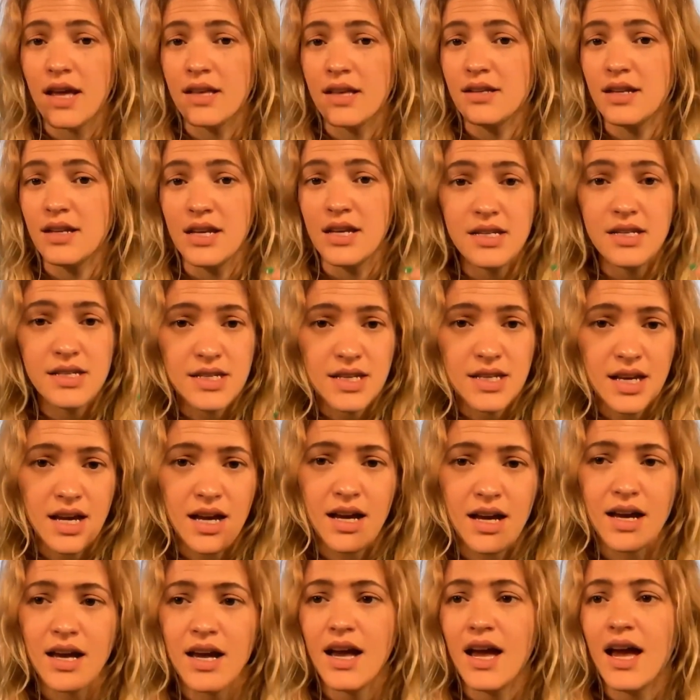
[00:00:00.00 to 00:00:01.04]
and
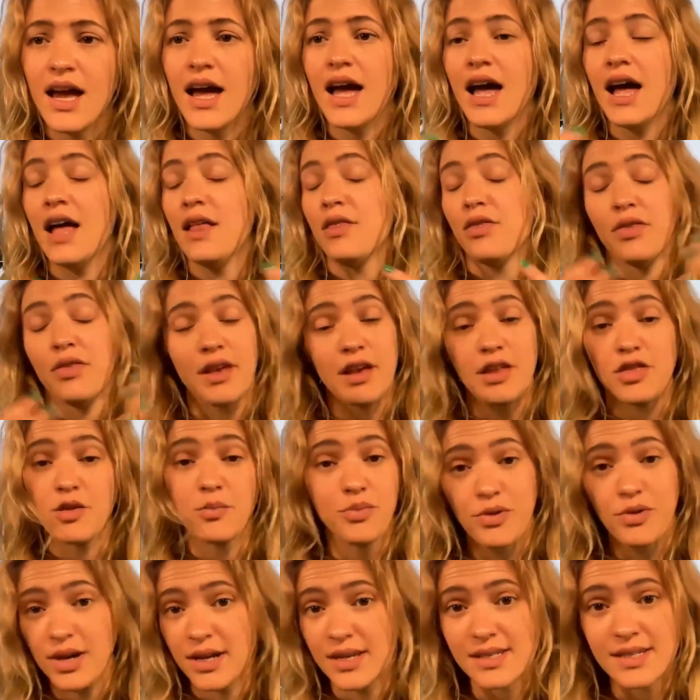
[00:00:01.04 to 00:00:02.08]
India and like the
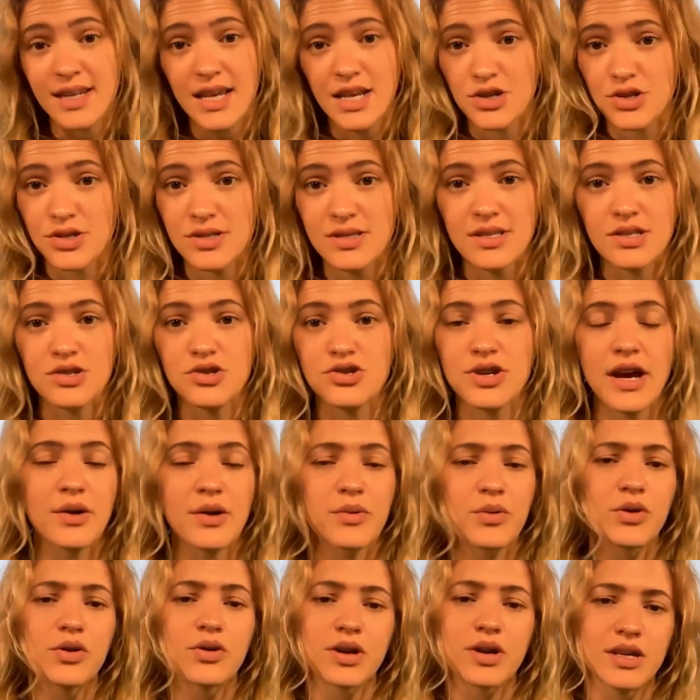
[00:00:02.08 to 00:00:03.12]
BRICS nations in
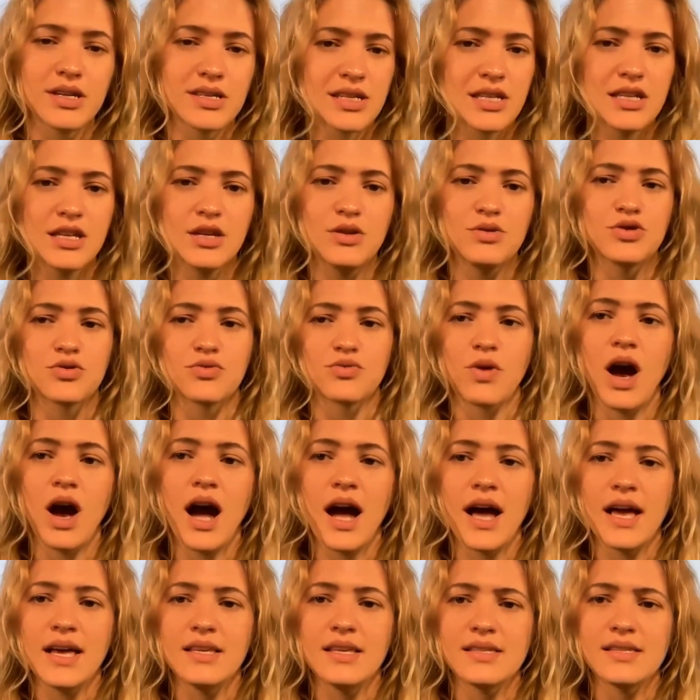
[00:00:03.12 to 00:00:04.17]
general continue to
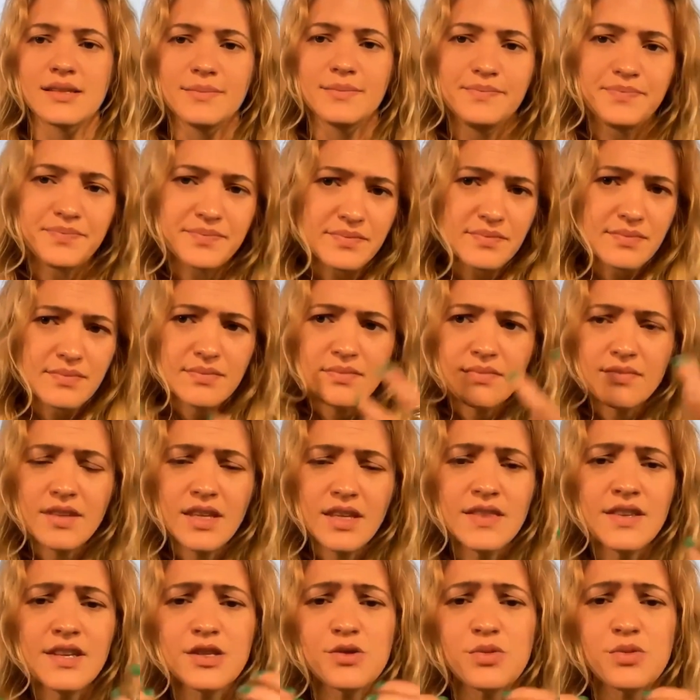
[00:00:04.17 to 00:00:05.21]
rise,
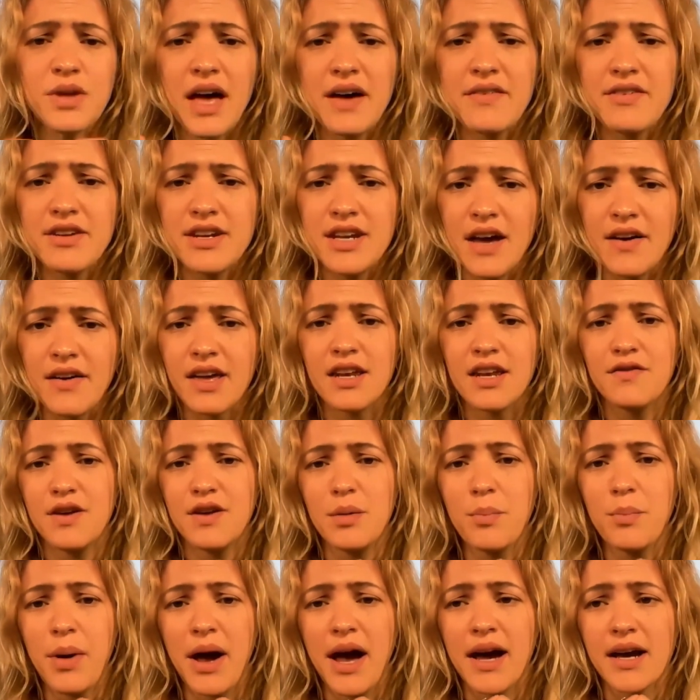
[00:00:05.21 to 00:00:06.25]
this will have a negative
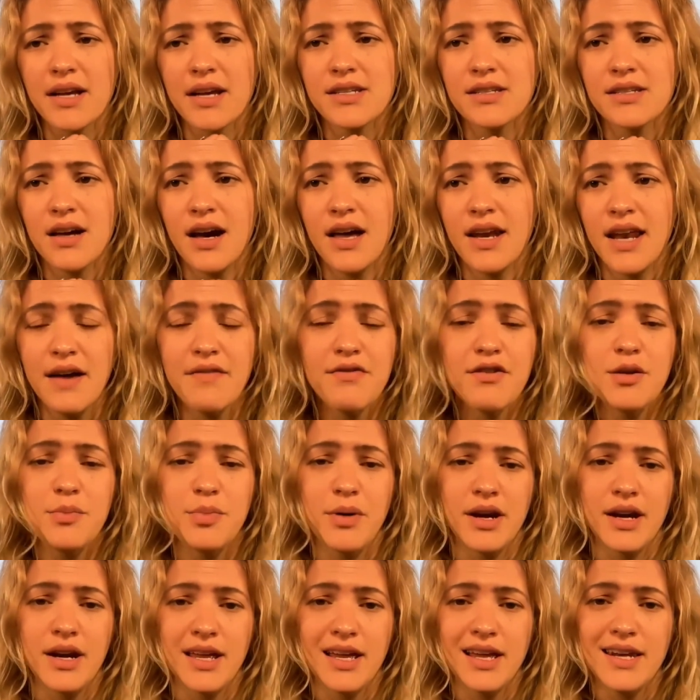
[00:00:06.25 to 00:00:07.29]
impact on
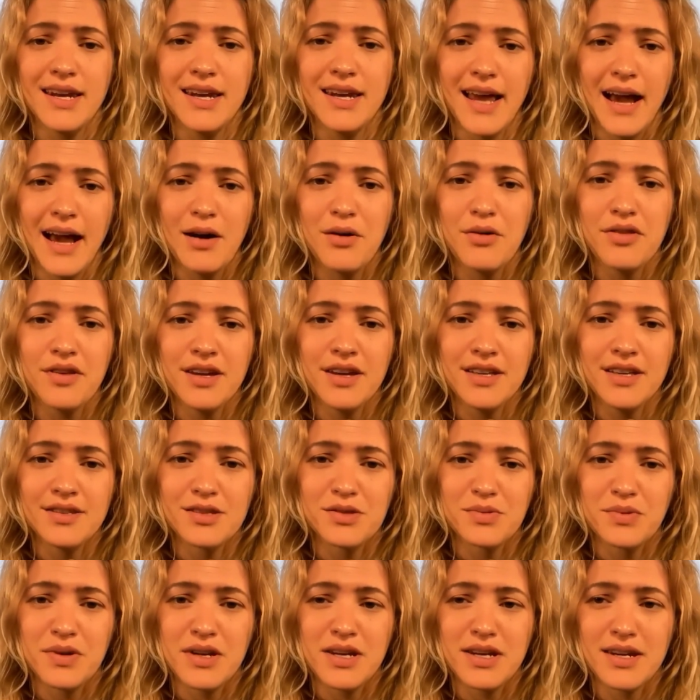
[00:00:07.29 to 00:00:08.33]
everybody. And now that
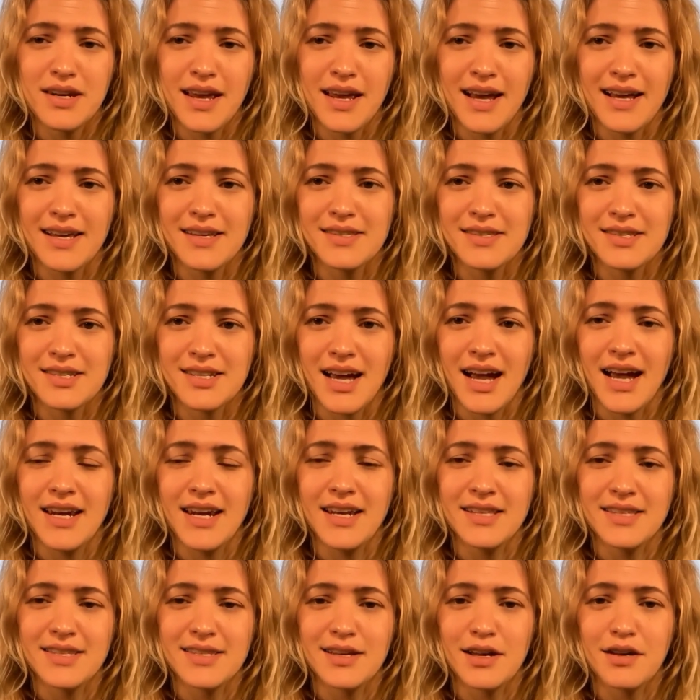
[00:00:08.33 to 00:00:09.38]
Sweden has
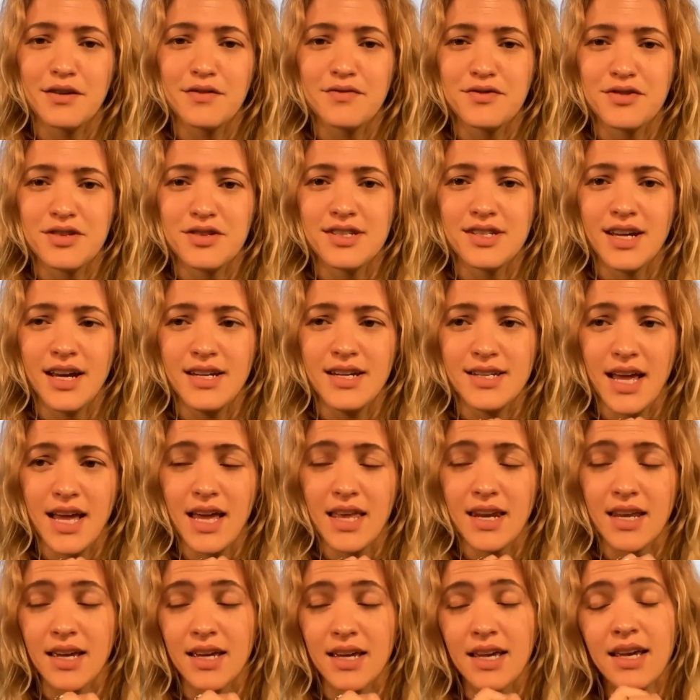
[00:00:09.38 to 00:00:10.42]
tied itself to the
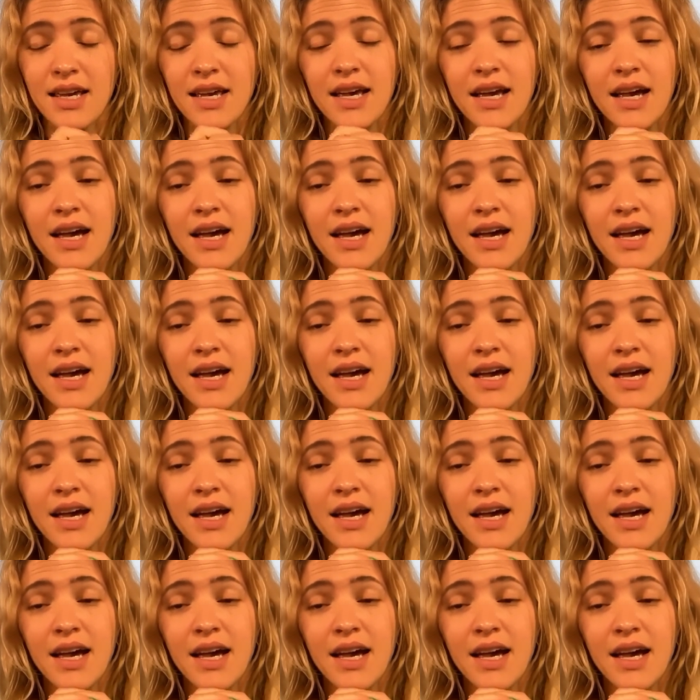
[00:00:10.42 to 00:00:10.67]
Titanic,